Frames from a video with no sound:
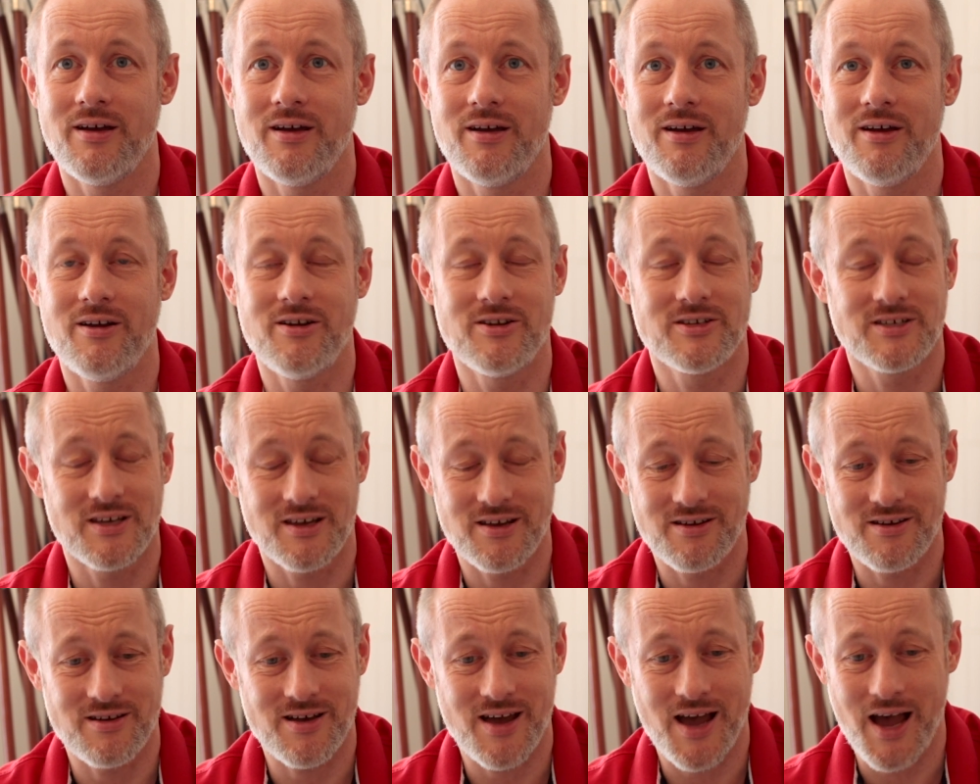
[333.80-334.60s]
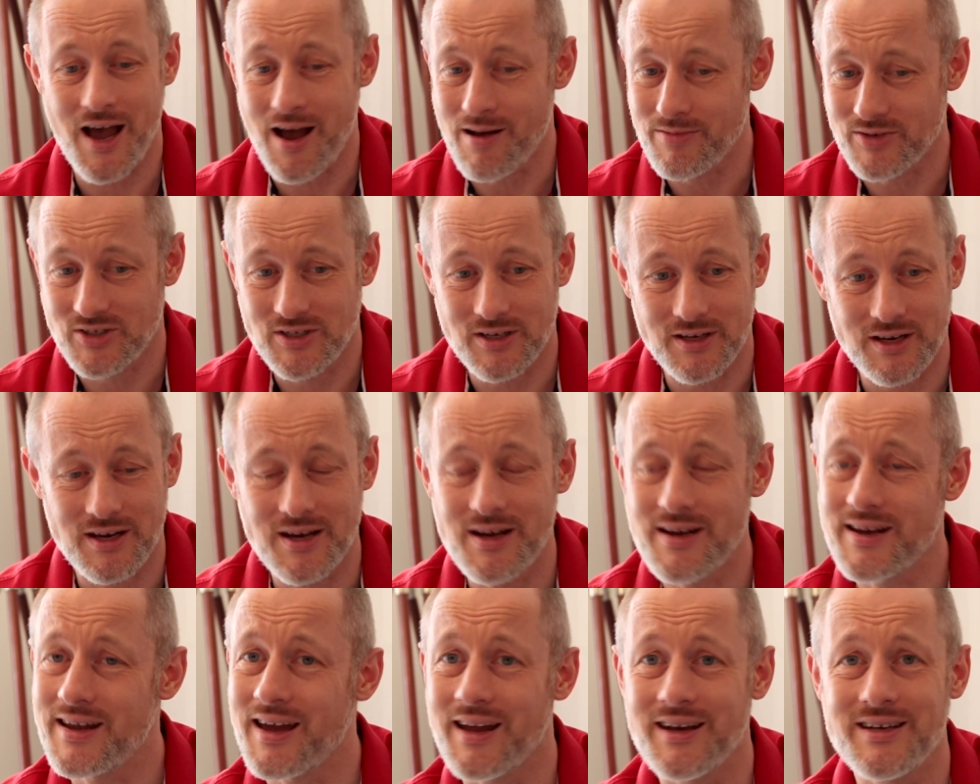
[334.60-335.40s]
who's absolutely
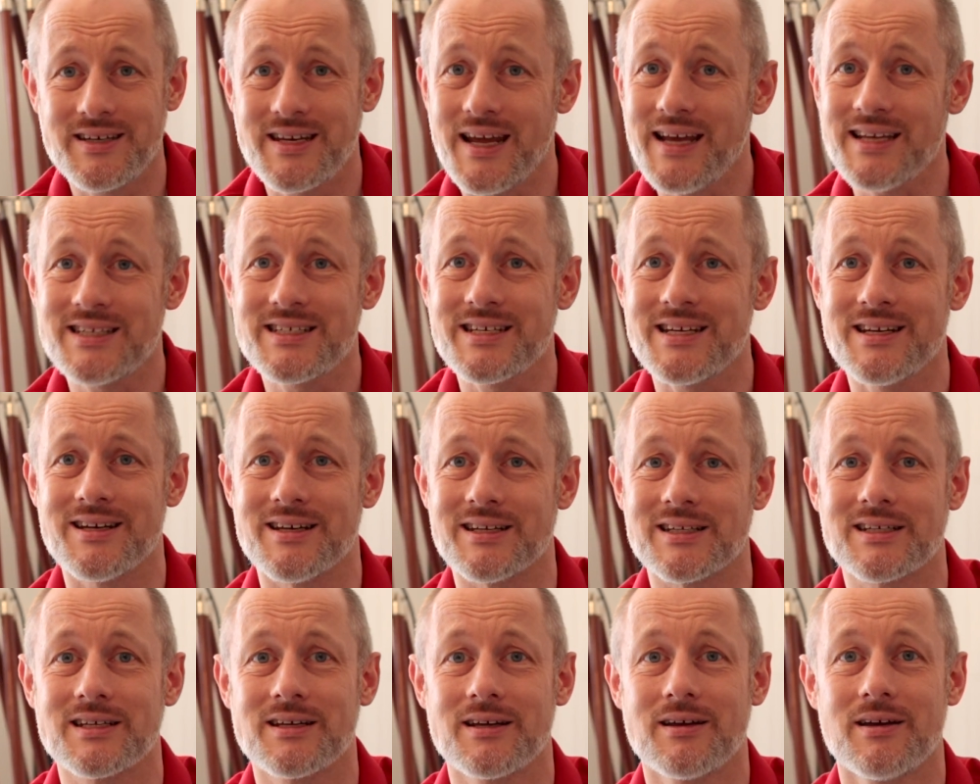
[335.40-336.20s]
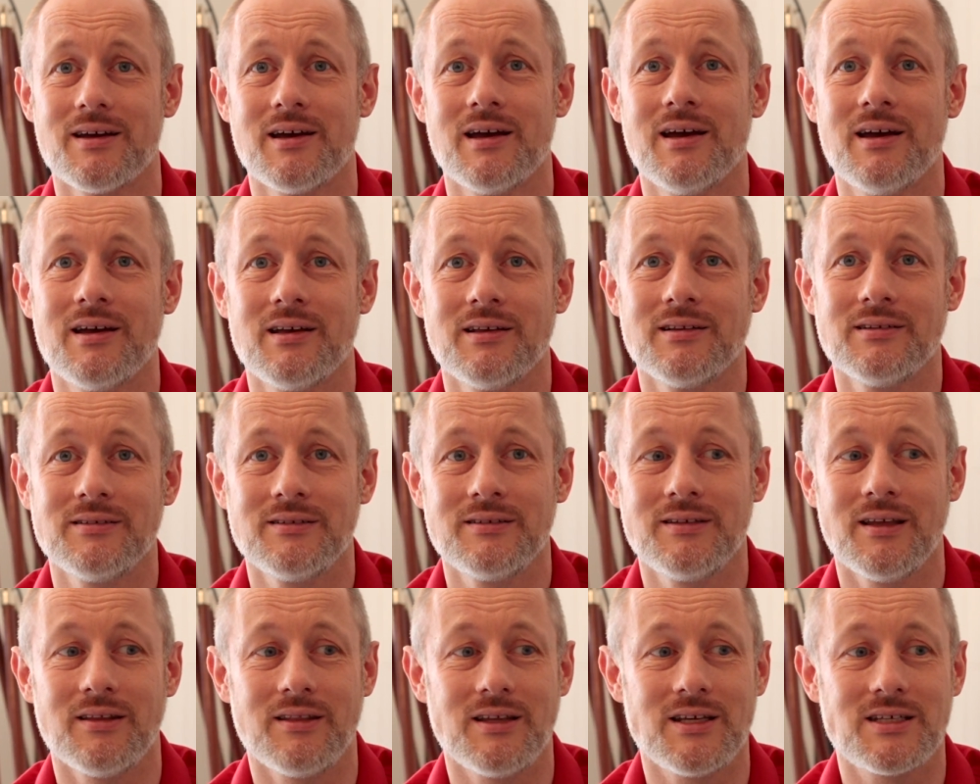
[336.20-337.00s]
incandescent
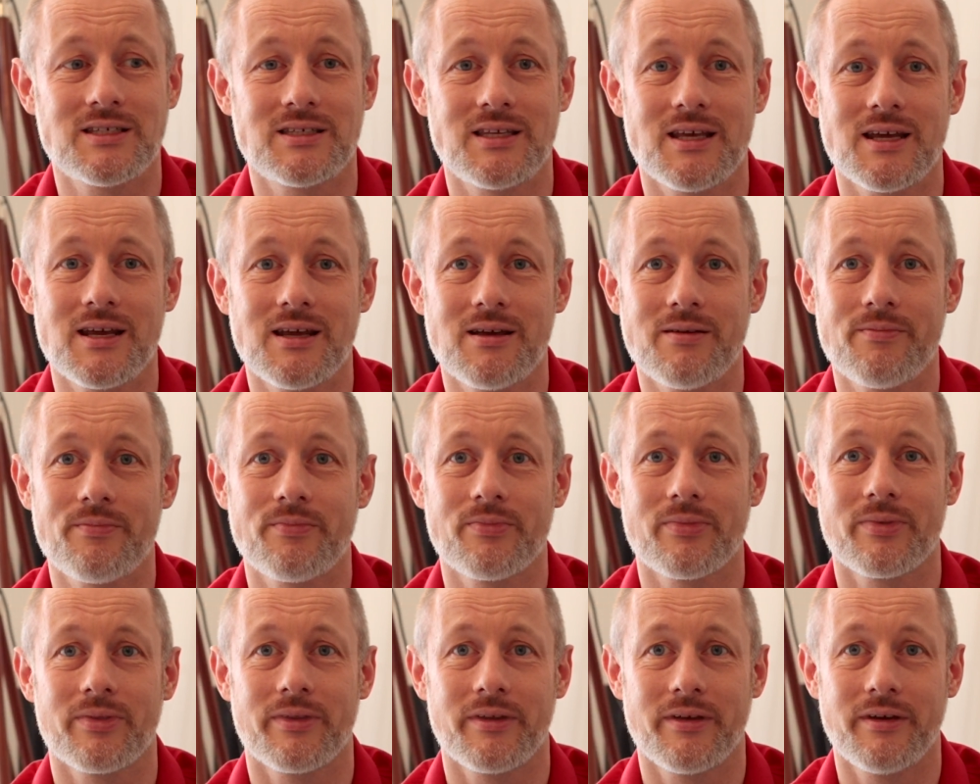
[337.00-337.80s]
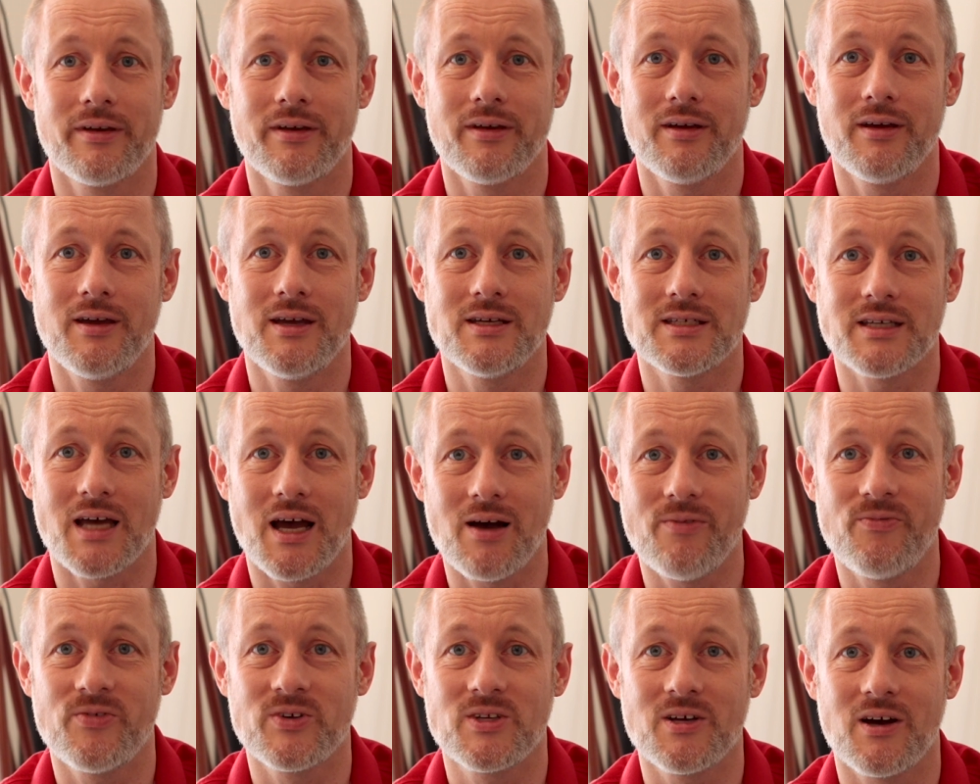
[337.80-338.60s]
that this thing is
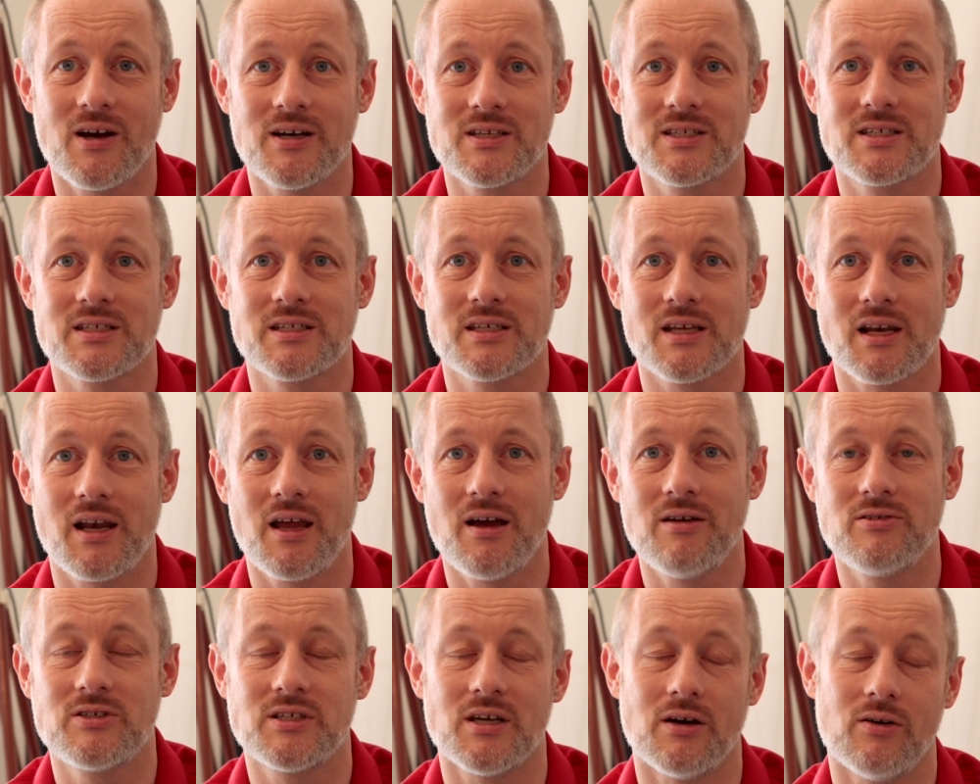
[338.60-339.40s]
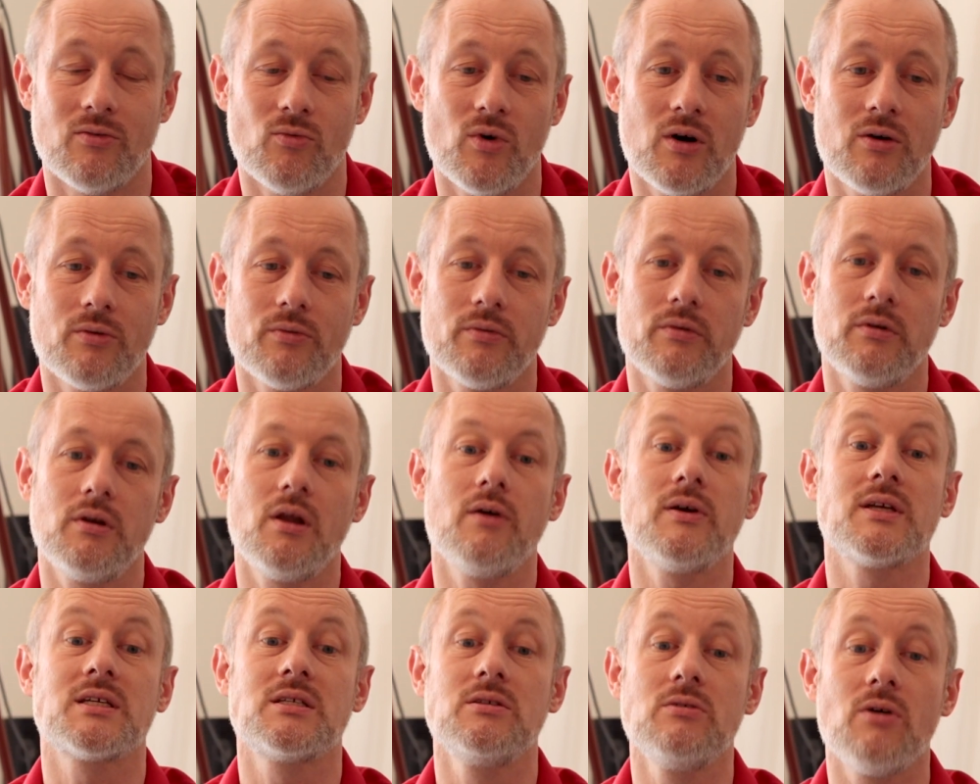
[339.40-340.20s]
advertised as a load cell. Well, no,
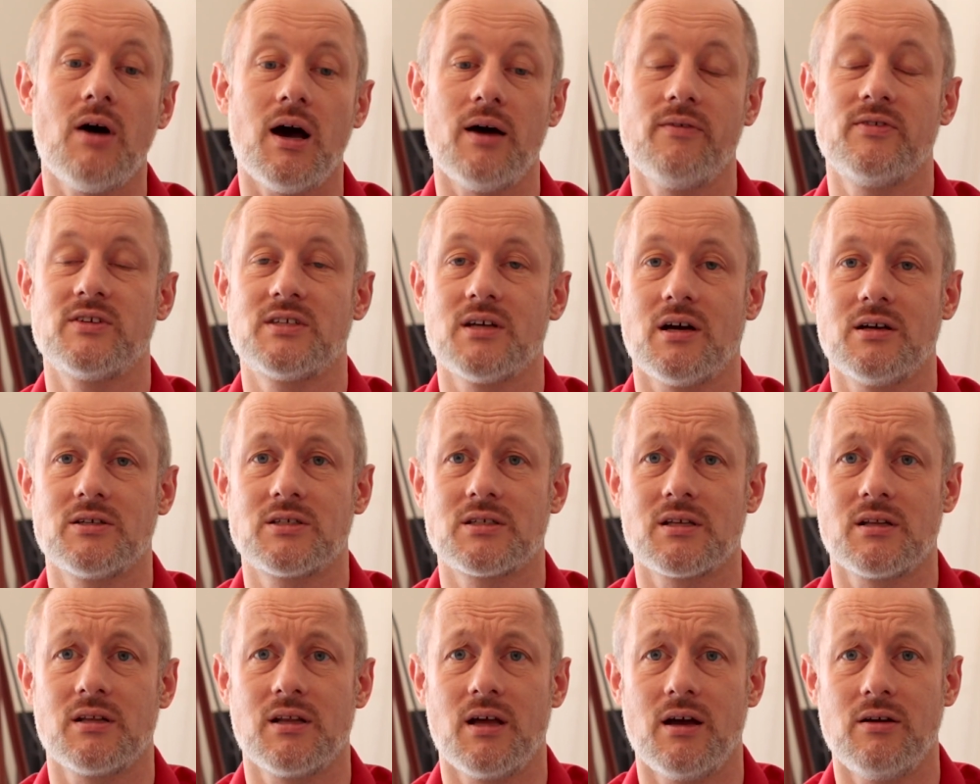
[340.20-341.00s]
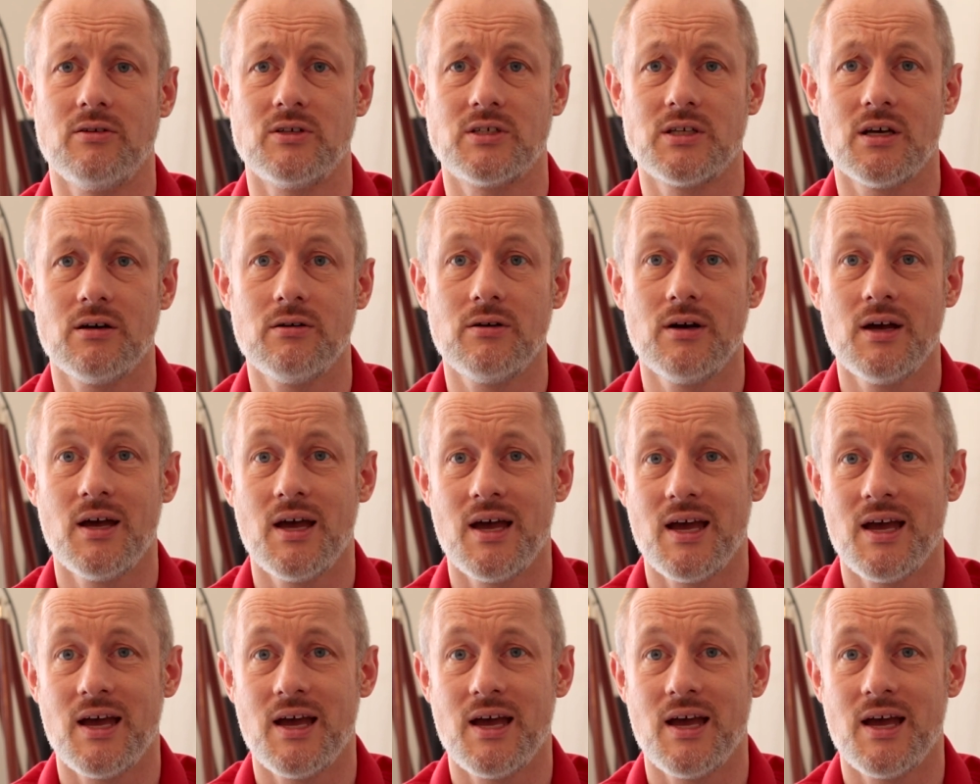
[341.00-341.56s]
it's not advertised as a load cell.